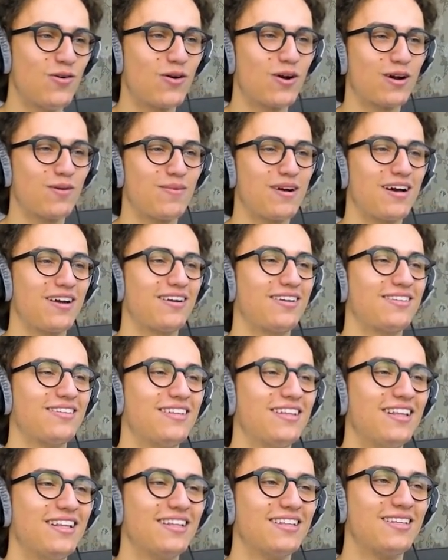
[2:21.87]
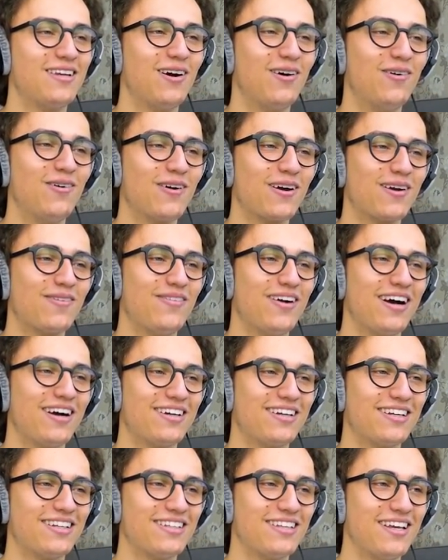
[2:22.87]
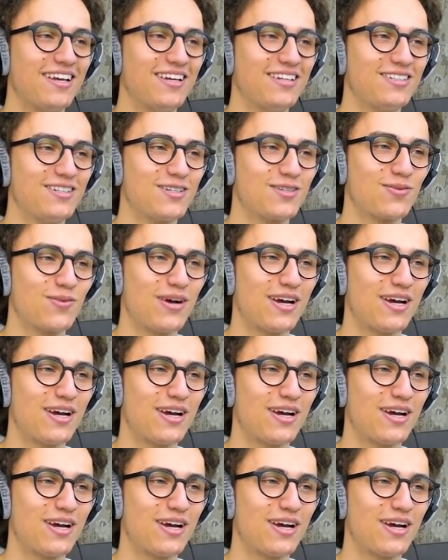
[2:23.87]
don't worry about it. Don't worry about it. Just